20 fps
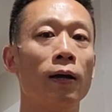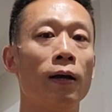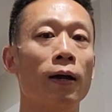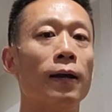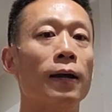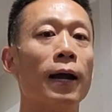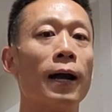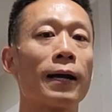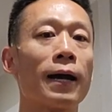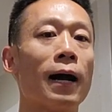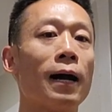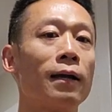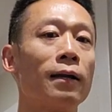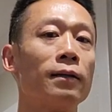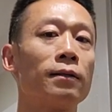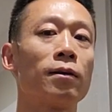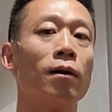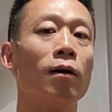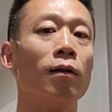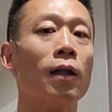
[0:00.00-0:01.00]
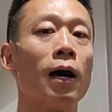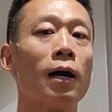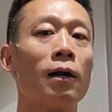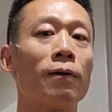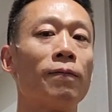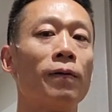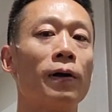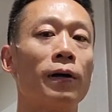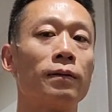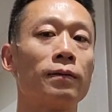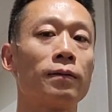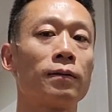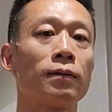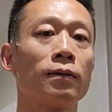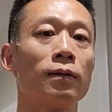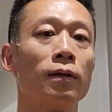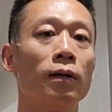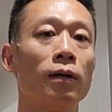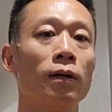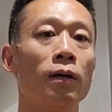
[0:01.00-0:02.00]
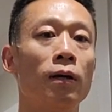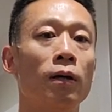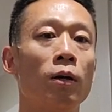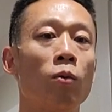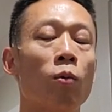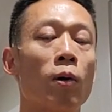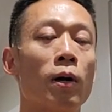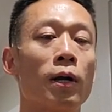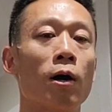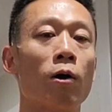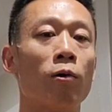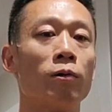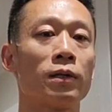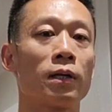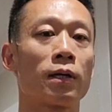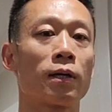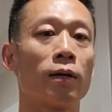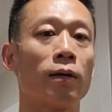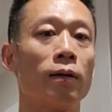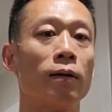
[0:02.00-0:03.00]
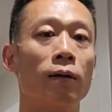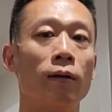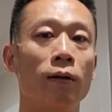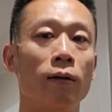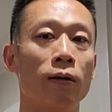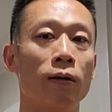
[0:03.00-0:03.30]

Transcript: And I got into a lot of fights when I was a kid.